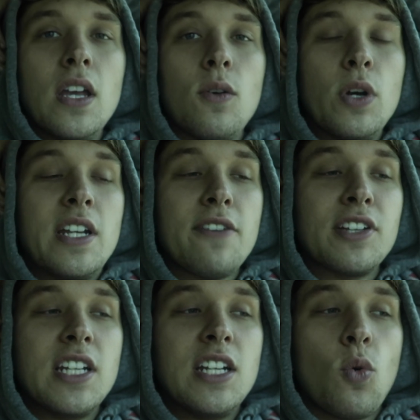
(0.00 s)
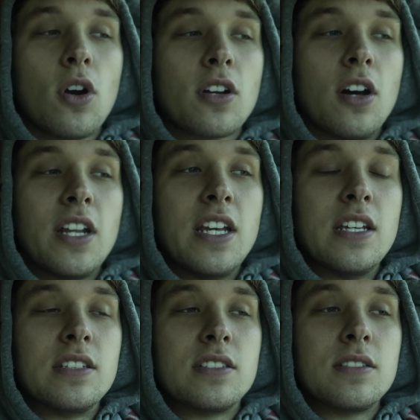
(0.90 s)
We we definitely need to work on
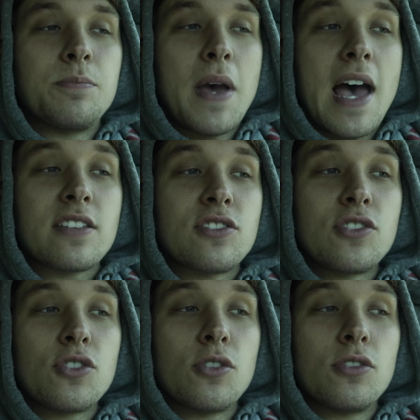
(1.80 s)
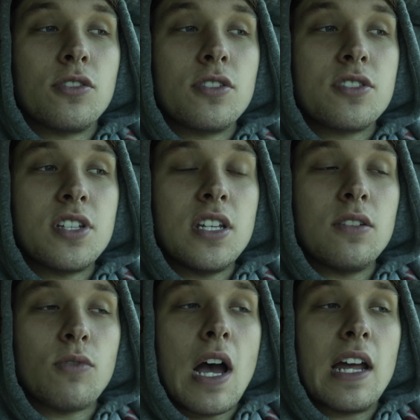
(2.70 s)
his passenger
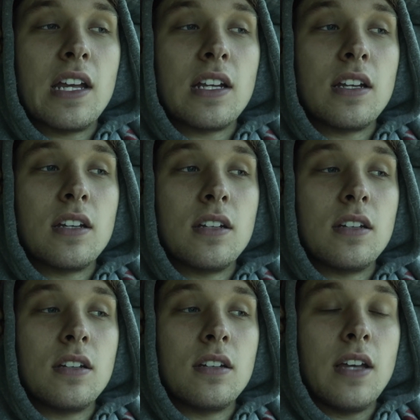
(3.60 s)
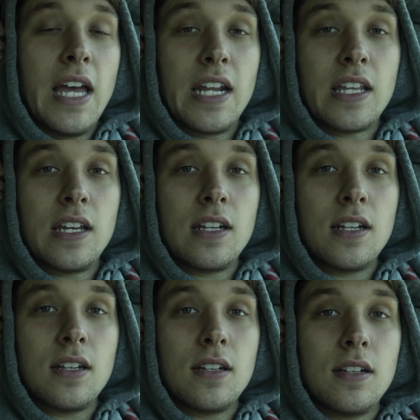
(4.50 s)
seat riding etiquette,
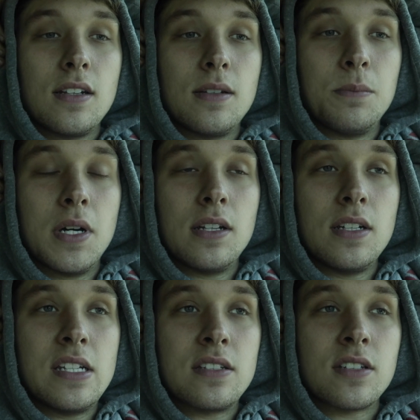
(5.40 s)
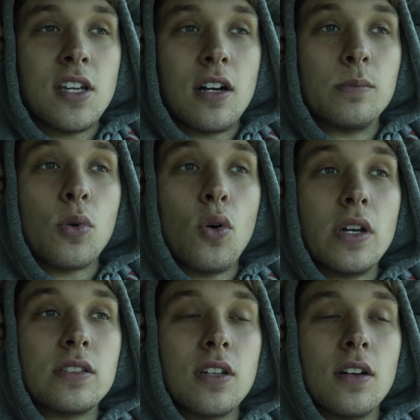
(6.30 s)
but he is a young
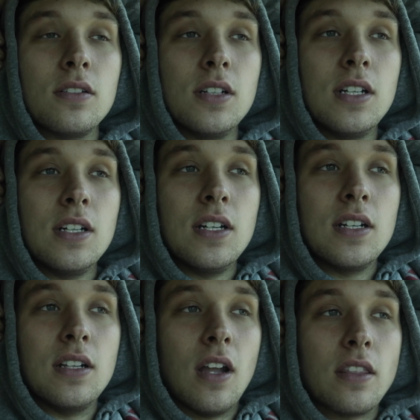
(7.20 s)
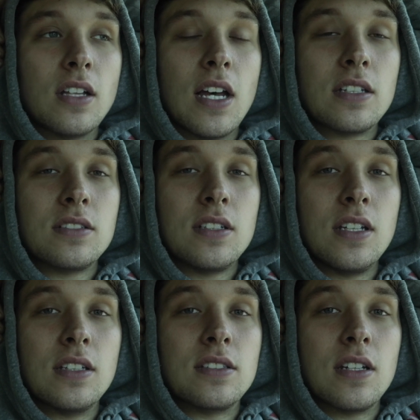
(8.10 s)
boy, so nonetheless,
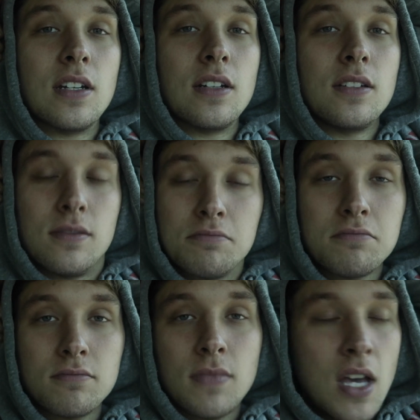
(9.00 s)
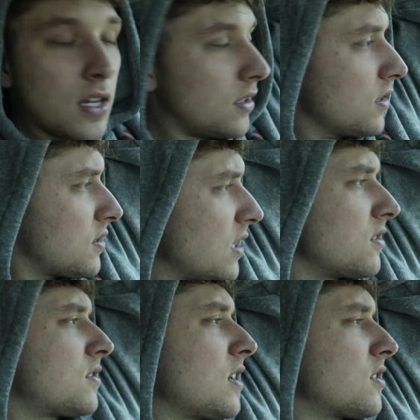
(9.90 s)
he is. Uh,
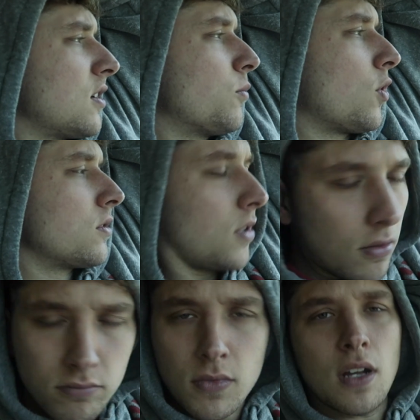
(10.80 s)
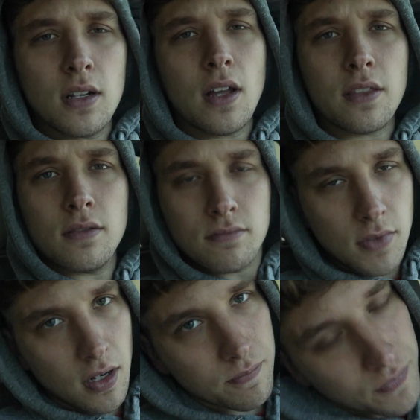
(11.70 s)
Saint Saint's a good boy, so no, nothing,
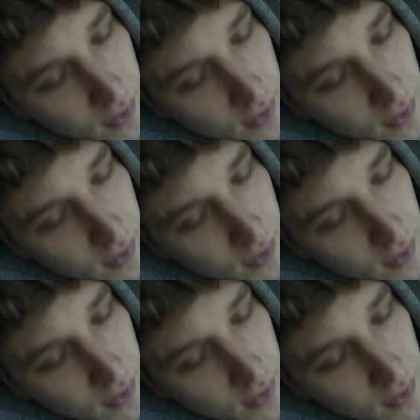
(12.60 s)
you know.